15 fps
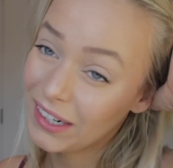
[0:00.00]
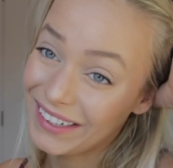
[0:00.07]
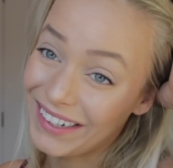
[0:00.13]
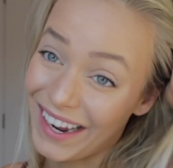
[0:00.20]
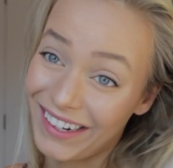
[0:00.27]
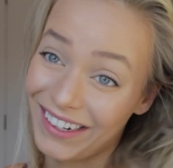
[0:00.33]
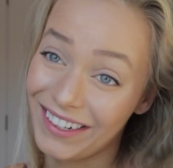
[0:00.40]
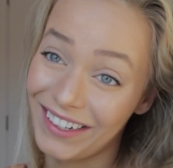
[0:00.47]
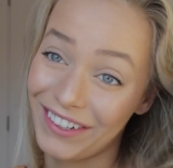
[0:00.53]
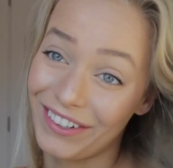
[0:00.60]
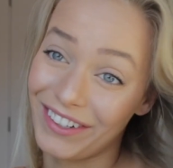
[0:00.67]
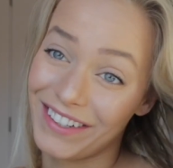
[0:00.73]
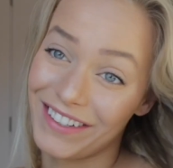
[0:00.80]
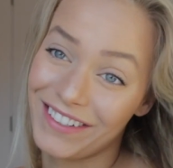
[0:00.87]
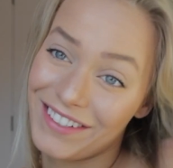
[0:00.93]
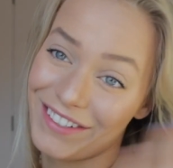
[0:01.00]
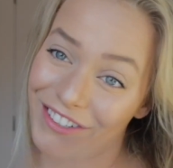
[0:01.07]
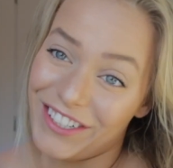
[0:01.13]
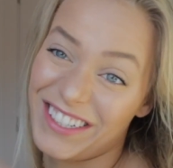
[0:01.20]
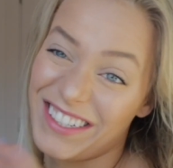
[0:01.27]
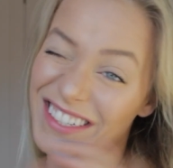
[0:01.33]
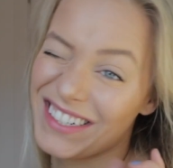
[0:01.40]
90 degrees
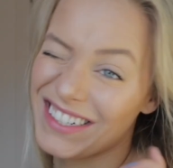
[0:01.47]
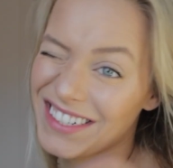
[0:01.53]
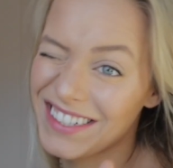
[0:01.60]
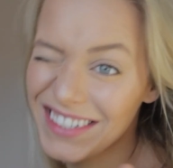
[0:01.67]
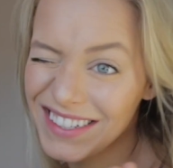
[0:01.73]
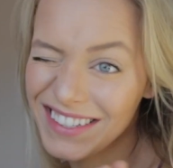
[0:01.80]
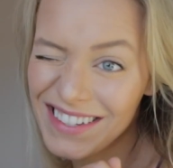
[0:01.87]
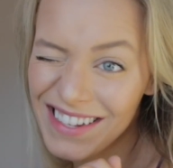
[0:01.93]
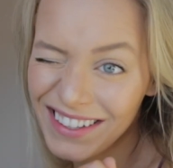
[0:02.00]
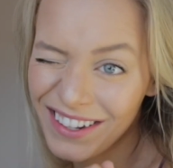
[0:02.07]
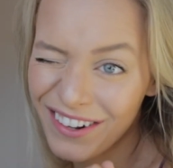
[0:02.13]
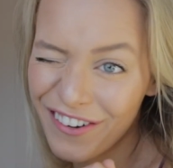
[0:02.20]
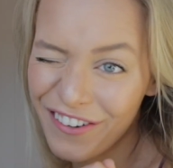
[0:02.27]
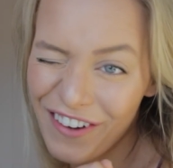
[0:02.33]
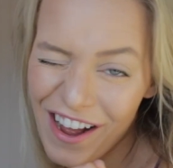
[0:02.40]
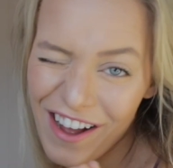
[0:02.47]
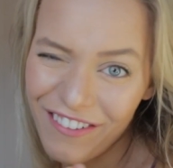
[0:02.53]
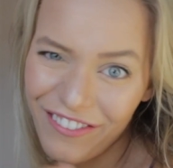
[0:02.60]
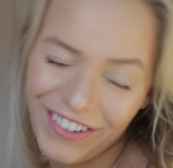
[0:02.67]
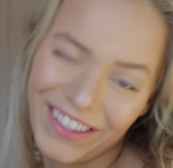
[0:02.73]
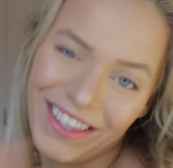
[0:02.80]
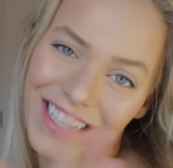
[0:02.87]
which it's a little
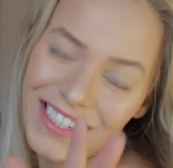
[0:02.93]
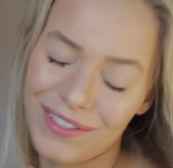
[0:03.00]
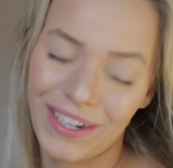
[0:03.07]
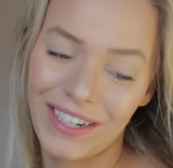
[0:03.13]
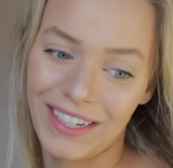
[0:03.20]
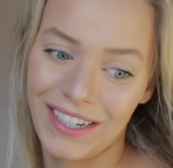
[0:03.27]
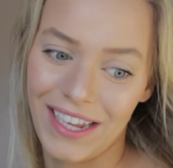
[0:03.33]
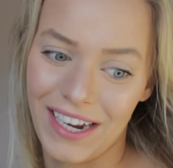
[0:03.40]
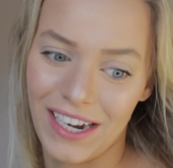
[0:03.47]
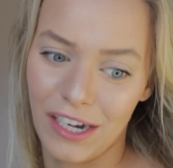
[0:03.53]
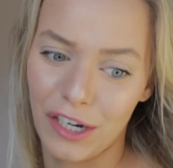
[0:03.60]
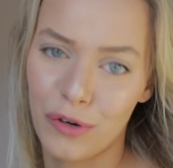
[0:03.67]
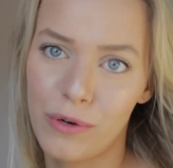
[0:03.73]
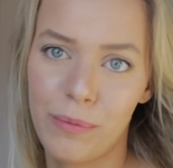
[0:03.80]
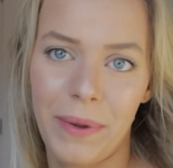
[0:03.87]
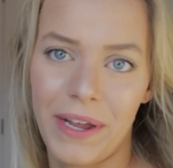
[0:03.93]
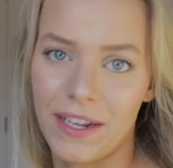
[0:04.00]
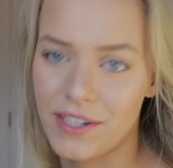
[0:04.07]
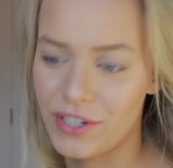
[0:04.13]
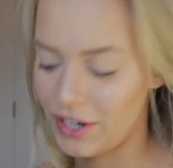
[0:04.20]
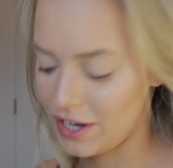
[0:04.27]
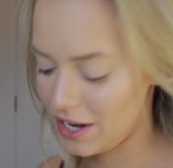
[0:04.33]
rough and that's why I didn't get any cool pants or